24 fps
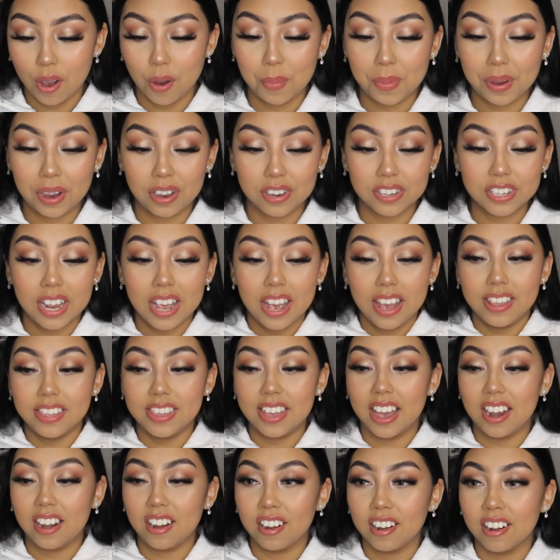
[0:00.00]
oh my gosh, that
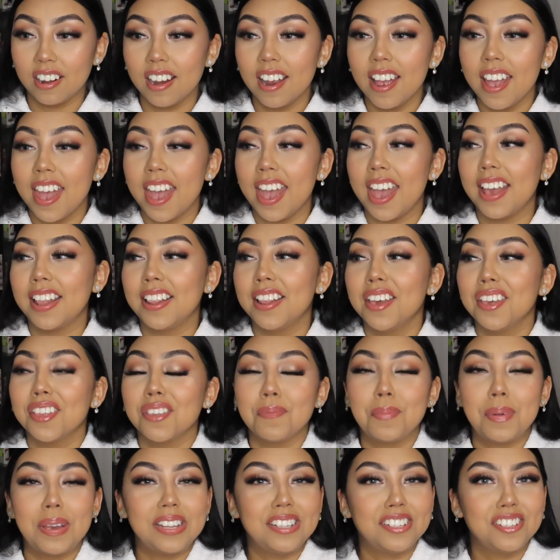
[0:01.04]
hurt, and the
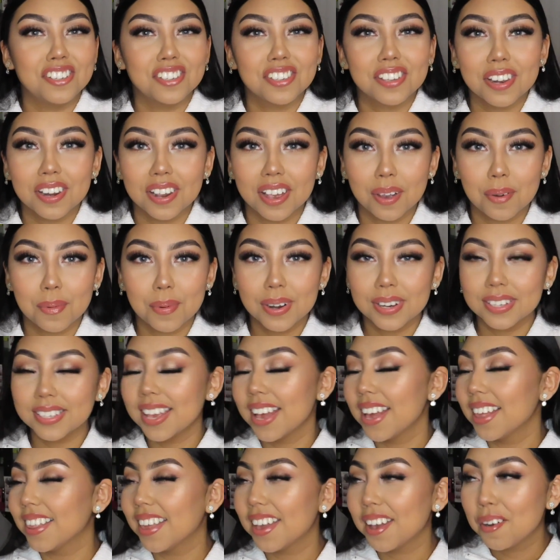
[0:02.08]
pain's just gonna get worse,
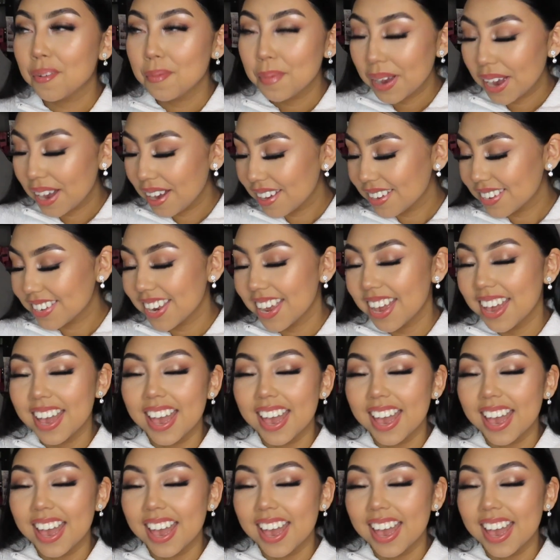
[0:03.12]
like, oh my gosh.